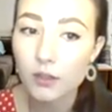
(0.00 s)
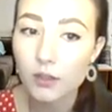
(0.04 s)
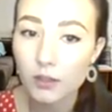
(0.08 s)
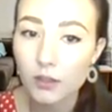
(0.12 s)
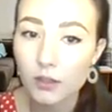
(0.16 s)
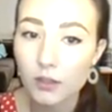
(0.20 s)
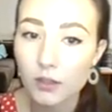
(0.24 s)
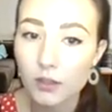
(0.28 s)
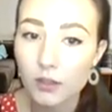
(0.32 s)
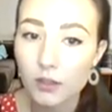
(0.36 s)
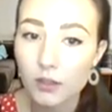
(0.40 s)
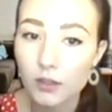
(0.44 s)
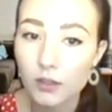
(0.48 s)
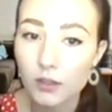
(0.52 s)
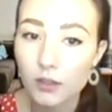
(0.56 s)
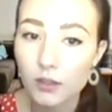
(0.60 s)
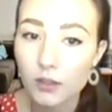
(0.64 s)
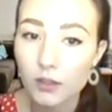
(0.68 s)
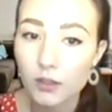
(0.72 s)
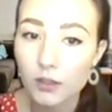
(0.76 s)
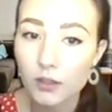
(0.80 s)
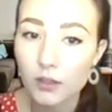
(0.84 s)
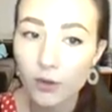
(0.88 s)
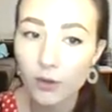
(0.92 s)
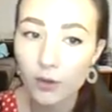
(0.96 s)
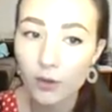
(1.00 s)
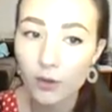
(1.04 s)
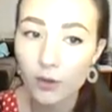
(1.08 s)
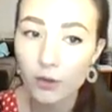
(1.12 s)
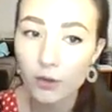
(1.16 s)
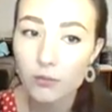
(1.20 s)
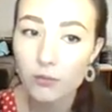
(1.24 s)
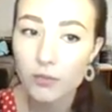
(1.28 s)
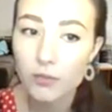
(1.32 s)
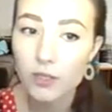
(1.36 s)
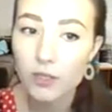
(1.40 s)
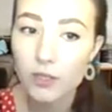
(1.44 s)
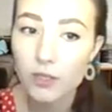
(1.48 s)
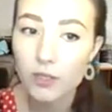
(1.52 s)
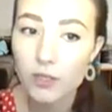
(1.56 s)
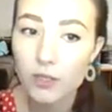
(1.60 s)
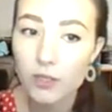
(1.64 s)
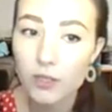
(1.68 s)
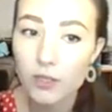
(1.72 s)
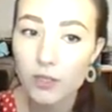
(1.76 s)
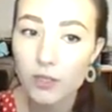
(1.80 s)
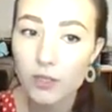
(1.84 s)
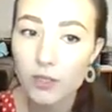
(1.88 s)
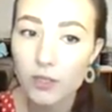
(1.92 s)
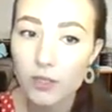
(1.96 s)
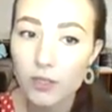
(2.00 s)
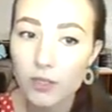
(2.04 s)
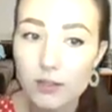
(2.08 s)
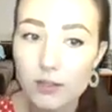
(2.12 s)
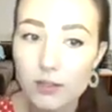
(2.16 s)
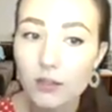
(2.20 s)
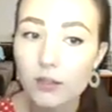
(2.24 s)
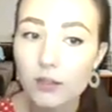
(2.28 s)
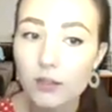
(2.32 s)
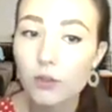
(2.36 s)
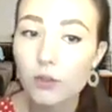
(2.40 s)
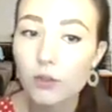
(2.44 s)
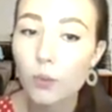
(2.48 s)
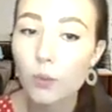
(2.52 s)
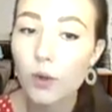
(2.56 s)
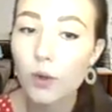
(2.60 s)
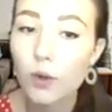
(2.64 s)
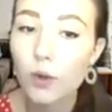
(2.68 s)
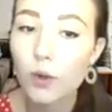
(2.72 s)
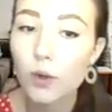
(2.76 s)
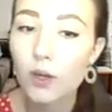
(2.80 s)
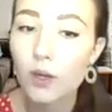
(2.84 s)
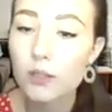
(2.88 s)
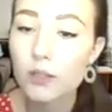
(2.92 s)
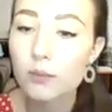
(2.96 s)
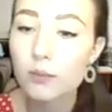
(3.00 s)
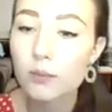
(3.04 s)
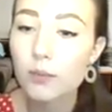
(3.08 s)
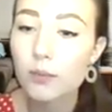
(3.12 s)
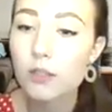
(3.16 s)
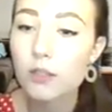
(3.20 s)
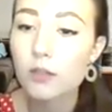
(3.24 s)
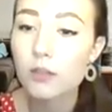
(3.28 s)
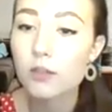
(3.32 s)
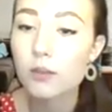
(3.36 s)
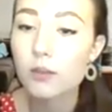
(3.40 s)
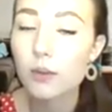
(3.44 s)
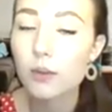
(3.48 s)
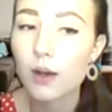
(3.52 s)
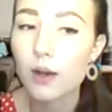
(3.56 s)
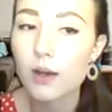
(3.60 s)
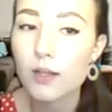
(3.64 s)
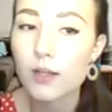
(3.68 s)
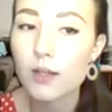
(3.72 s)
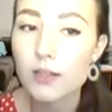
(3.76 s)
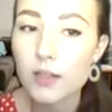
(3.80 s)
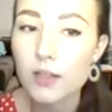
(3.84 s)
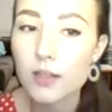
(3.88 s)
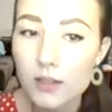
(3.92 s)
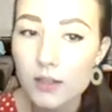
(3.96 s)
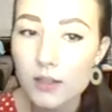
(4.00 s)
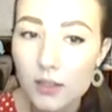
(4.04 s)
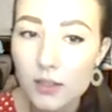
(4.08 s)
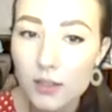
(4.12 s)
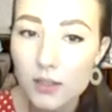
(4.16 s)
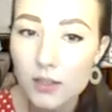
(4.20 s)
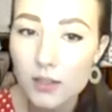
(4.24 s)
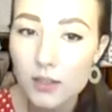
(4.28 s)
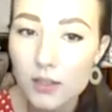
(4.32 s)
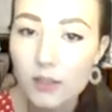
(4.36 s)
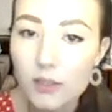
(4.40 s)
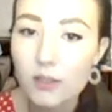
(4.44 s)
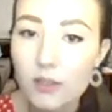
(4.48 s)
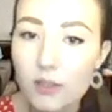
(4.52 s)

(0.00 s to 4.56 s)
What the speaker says: you've confirmed that your work has been done to a high standard,